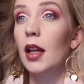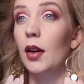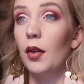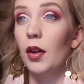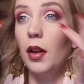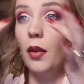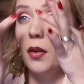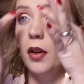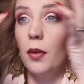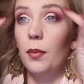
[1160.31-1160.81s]
I
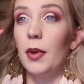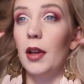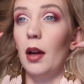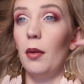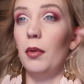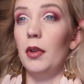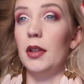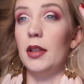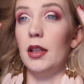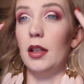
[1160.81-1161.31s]
really want
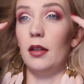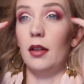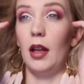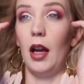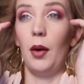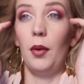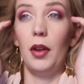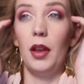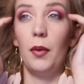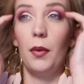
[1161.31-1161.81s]

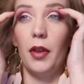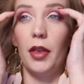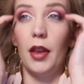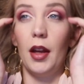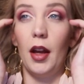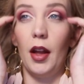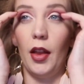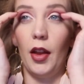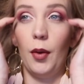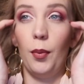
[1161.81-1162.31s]

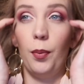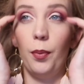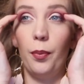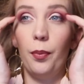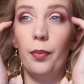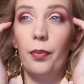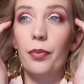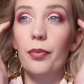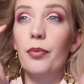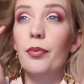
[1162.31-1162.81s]
the other
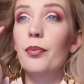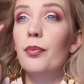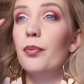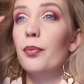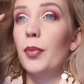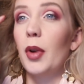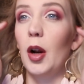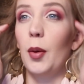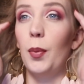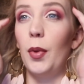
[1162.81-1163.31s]

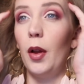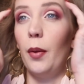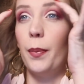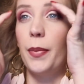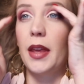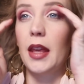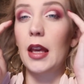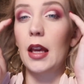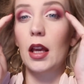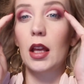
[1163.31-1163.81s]
purple
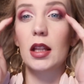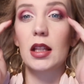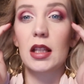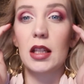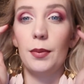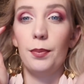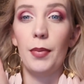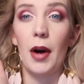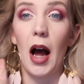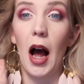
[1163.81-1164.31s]
pinks
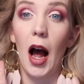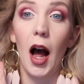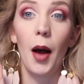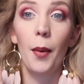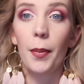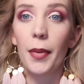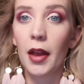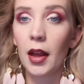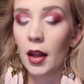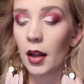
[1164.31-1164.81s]
to
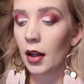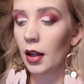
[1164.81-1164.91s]
pop.